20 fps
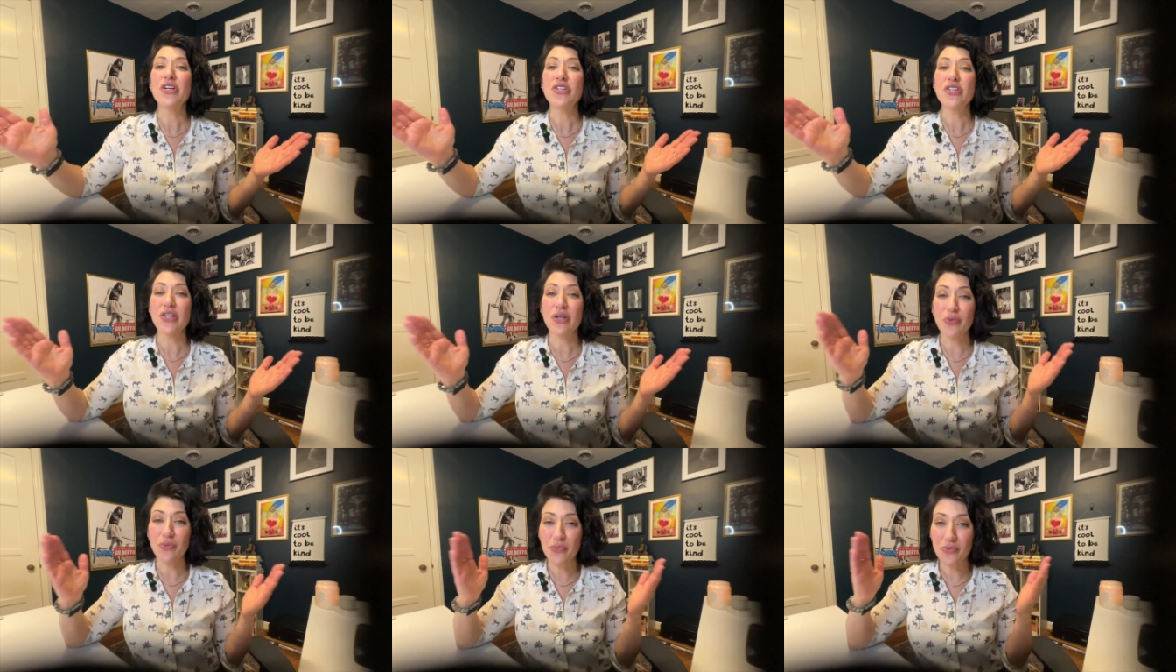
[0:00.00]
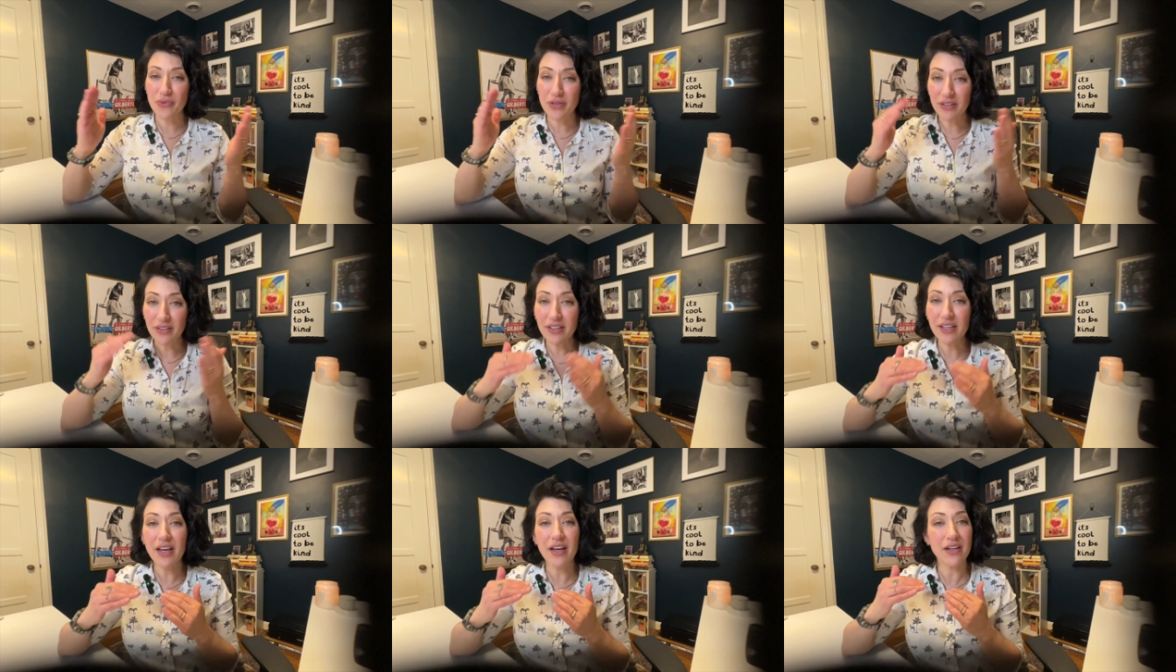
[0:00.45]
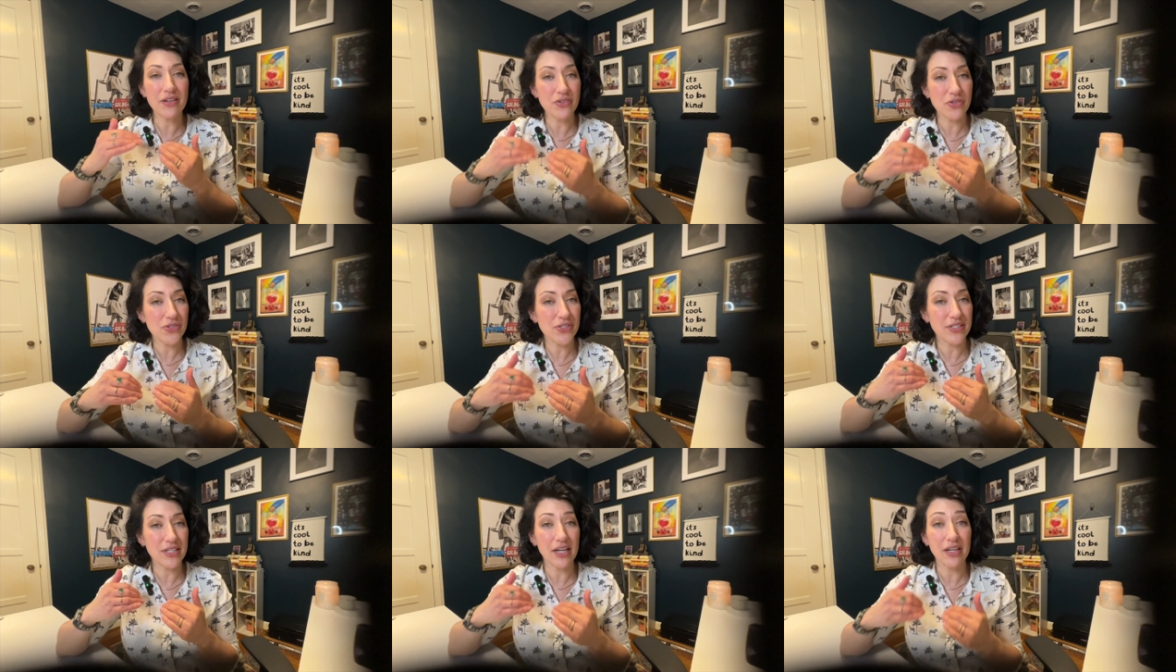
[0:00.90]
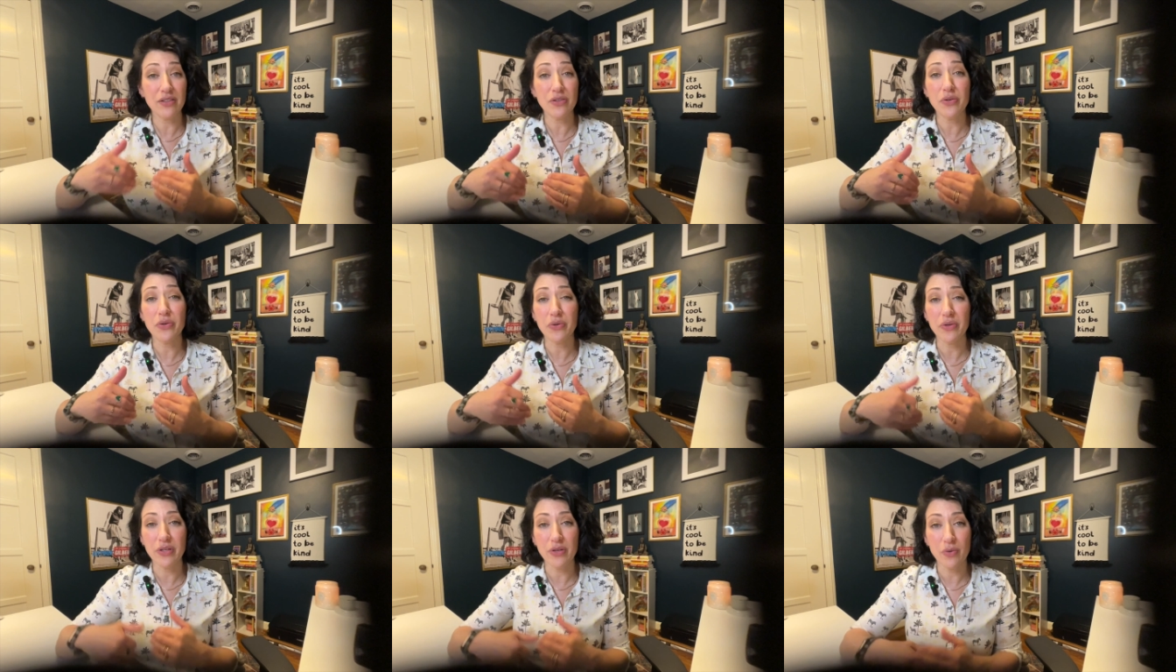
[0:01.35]
to really understand
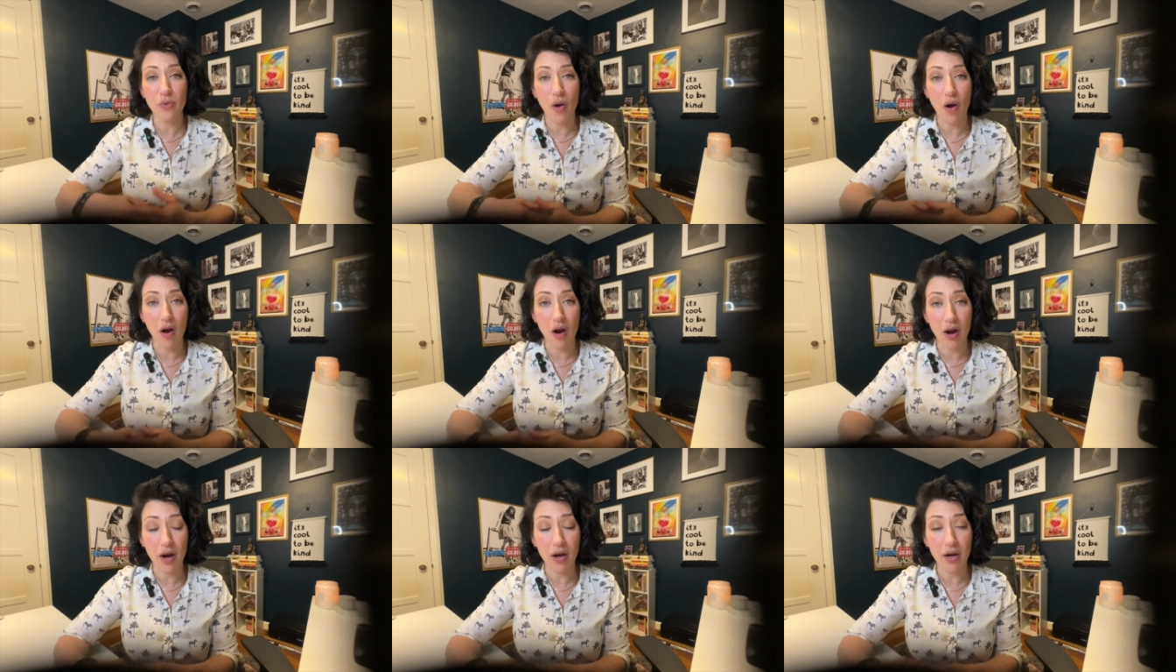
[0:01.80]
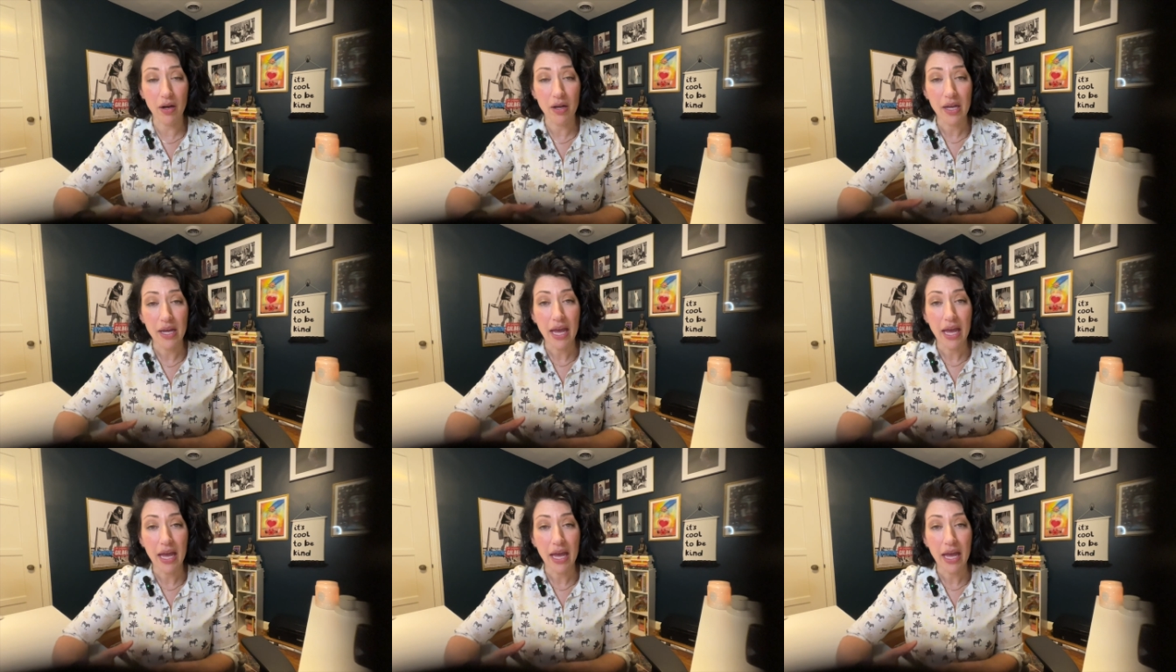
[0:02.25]
who you are.